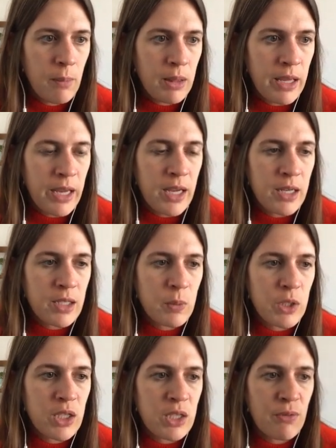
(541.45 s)
plant,
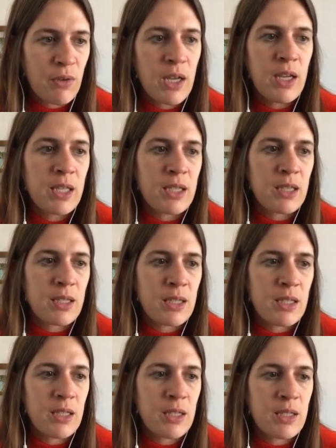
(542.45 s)
which is funny because
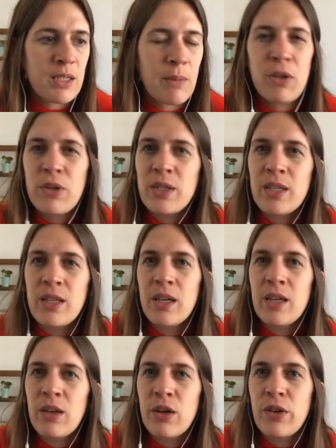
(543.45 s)
it's similar to
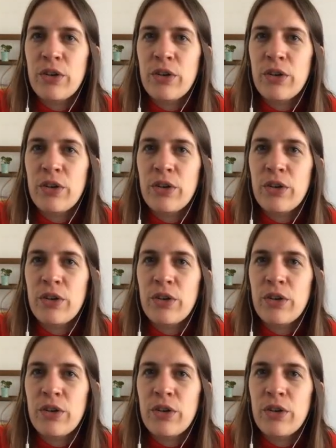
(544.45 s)
the little